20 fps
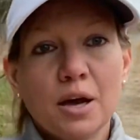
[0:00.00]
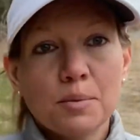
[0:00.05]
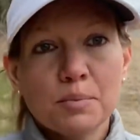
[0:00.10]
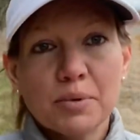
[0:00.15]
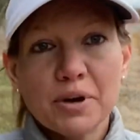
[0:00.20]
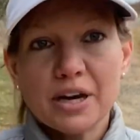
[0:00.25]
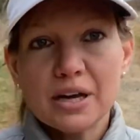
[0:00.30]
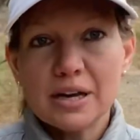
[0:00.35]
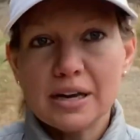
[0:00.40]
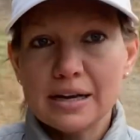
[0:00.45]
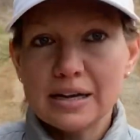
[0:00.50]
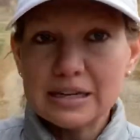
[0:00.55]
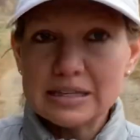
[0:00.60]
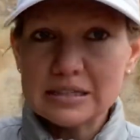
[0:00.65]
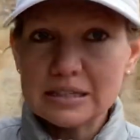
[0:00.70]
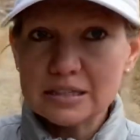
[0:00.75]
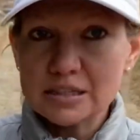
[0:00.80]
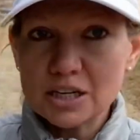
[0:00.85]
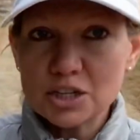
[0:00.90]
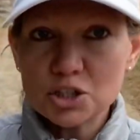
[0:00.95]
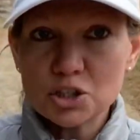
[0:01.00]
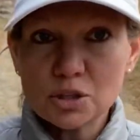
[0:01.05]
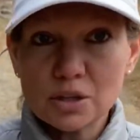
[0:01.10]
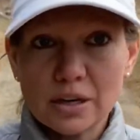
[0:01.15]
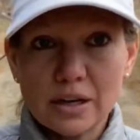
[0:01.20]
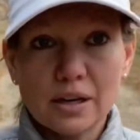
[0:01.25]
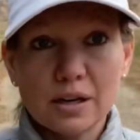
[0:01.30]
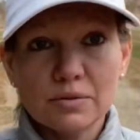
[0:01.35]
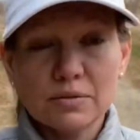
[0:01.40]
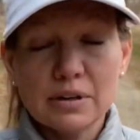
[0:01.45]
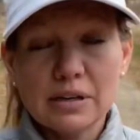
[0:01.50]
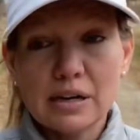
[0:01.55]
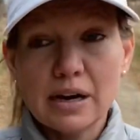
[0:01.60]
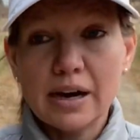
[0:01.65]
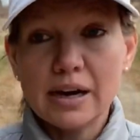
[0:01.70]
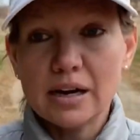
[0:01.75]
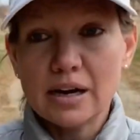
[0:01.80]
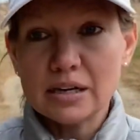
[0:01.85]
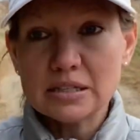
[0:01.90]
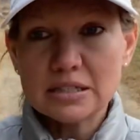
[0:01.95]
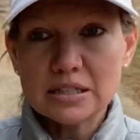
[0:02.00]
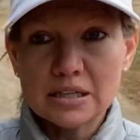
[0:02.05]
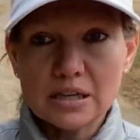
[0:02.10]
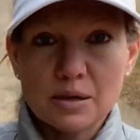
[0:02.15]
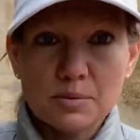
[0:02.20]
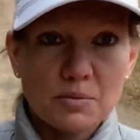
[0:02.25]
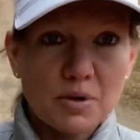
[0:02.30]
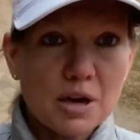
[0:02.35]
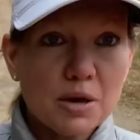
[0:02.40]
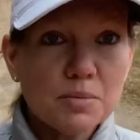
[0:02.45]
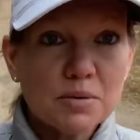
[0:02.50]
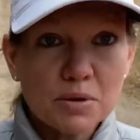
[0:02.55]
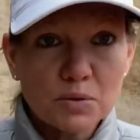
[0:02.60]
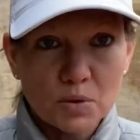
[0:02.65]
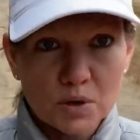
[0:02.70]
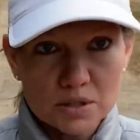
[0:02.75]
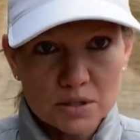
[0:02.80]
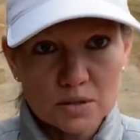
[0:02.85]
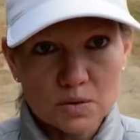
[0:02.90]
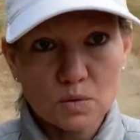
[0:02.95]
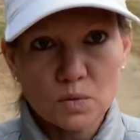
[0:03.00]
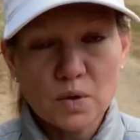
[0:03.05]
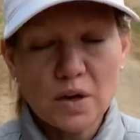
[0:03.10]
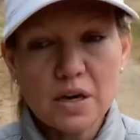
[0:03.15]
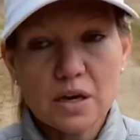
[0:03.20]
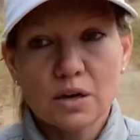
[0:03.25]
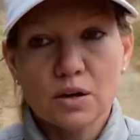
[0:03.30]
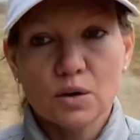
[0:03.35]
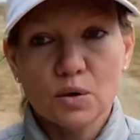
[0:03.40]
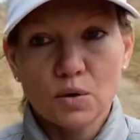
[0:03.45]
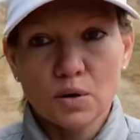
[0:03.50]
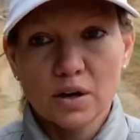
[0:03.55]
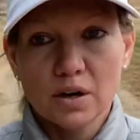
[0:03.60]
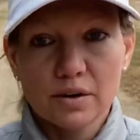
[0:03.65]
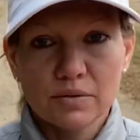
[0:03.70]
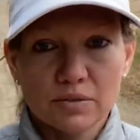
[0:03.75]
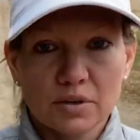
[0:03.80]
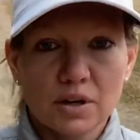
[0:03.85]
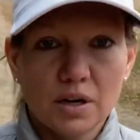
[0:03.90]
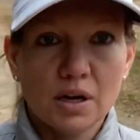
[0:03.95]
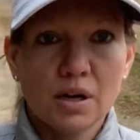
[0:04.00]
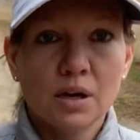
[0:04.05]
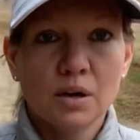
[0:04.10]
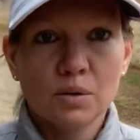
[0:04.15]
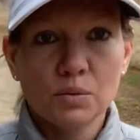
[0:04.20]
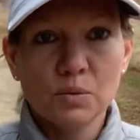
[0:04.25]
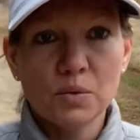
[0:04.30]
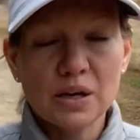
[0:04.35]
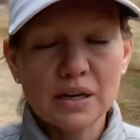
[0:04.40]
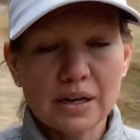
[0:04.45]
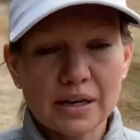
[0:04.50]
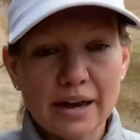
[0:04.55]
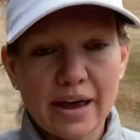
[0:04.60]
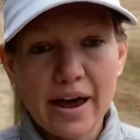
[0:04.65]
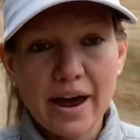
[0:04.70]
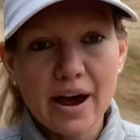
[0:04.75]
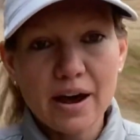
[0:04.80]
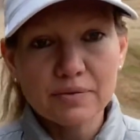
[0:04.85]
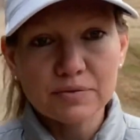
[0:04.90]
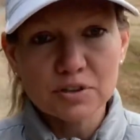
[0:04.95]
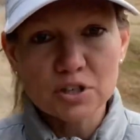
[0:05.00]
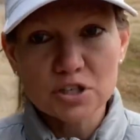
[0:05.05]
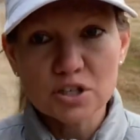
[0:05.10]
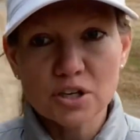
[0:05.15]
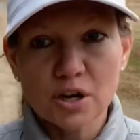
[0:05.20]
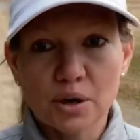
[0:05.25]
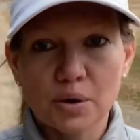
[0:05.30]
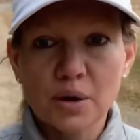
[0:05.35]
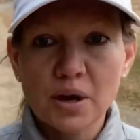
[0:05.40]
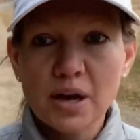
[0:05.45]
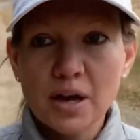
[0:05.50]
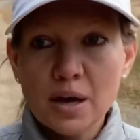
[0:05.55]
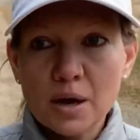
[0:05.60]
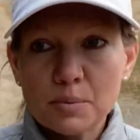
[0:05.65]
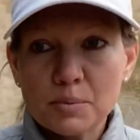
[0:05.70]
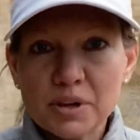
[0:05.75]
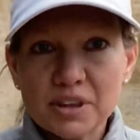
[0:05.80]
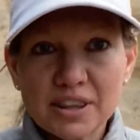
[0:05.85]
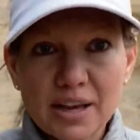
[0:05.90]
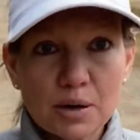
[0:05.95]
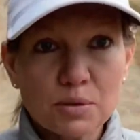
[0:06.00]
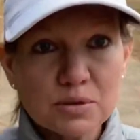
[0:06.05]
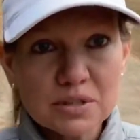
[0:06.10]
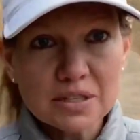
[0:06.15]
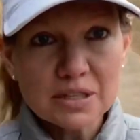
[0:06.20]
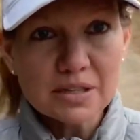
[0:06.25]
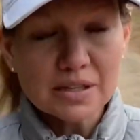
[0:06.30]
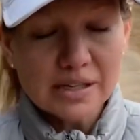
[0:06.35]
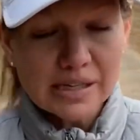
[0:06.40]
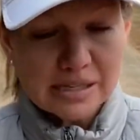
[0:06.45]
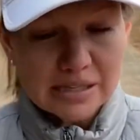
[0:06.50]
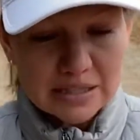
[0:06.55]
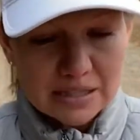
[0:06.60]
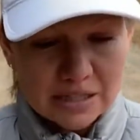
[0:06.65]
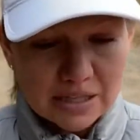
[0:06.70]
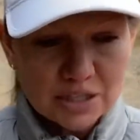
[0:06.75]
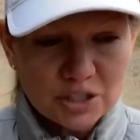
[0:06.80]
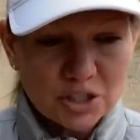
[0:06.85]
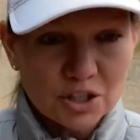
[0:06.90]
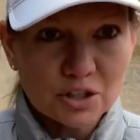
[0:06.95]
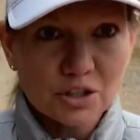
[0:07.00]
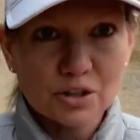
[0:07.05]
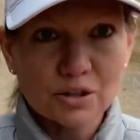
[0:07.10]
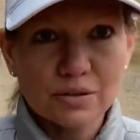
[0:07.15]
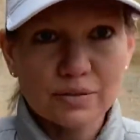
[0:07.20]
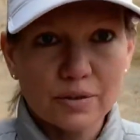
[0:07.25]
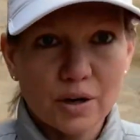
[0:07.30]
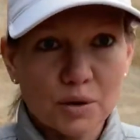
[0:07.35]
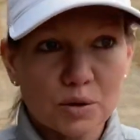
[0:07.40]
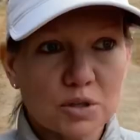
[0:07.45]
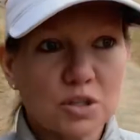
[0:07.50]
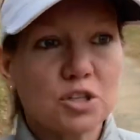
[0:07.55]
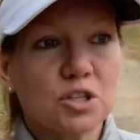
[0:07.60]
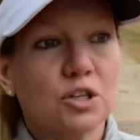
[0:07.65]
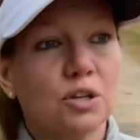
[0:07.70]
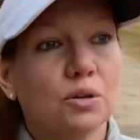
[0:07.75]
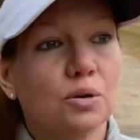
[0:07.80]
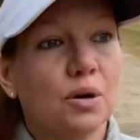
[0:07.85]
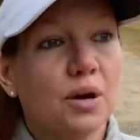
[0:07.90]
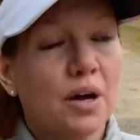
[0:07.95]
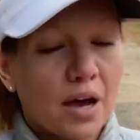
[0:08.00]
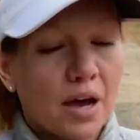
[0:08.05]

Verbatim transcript: But, and I did not do that every night. I did it maybe once a week or every week and a half or so, but that was a nice thing to look forward to.